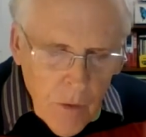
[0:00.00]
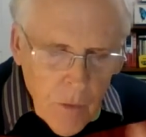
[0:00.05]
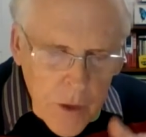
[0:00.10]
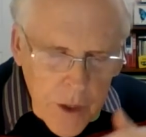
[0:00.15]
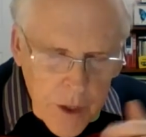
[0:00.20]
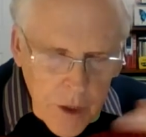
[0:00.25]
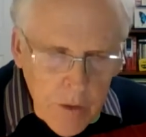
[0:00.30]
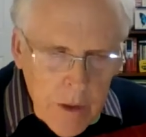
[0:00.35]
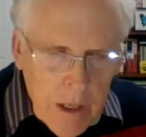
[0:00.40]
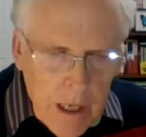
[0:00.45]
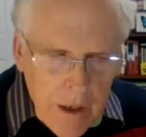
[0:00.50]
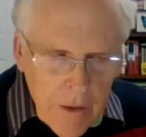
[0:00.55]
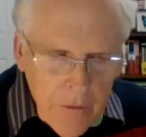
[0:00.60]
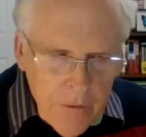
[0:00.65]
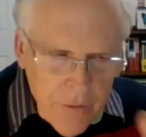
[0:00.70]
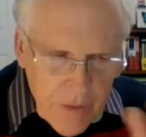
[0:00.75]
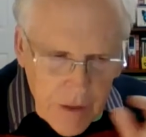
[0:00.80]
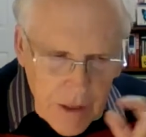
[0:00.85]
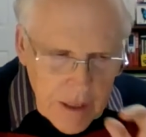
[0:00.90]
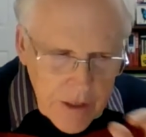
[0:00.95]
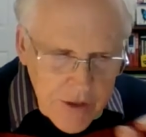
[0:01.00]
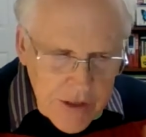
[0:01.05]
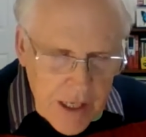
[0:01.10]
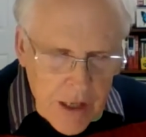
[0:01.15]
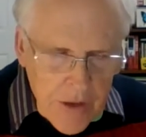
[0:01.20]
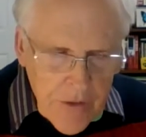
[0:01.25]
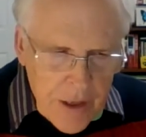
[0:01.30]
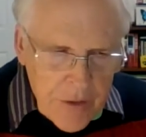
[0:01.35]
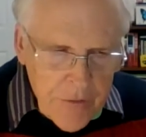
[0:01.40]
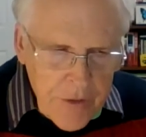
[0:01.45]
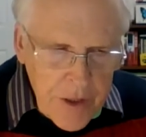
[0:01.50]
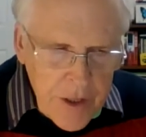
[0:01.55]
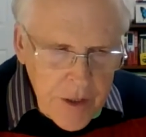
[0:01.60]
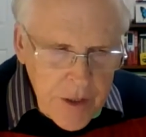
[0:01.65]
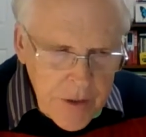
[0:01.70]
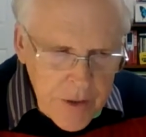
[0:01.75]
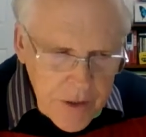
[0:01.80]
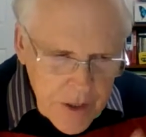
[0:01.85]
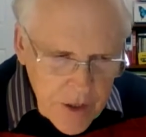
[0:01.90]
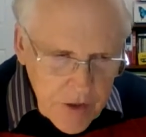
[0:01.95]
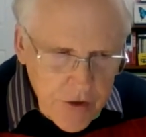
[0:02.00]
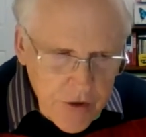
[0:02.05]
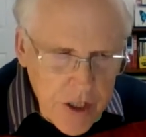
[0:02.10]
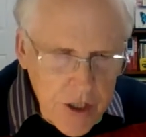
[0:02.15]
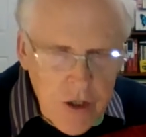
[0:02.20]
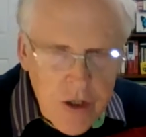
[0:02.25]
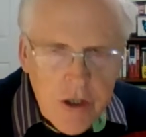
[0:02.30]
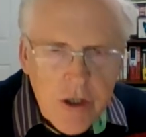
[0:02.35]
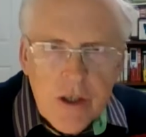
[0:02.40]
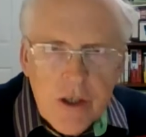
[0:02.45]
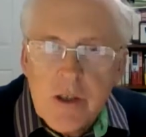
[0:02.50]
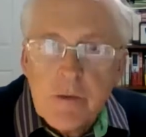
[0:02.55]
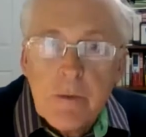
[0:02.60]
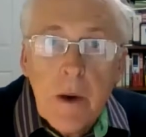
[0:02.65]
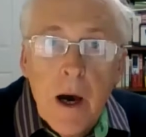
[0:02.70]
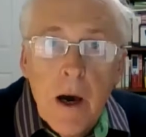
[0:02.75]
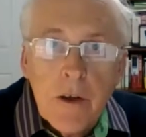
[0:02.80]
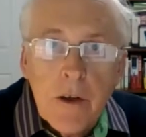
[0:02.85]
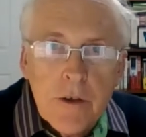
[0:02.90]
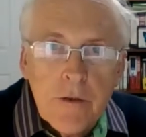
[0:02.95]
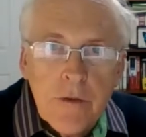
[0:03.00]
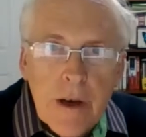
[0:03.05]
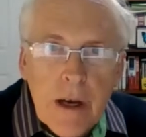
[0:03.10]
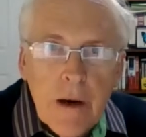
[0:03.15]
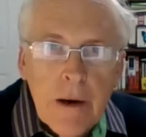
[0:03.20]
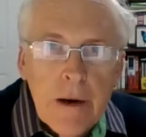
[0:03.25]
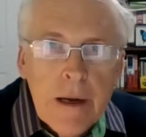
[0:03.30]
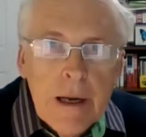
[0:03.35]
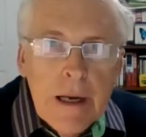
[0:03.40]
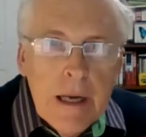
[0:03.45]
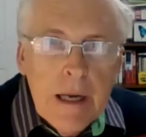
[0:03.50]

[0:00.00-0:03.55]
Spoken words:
We do have a South African contingent as part of our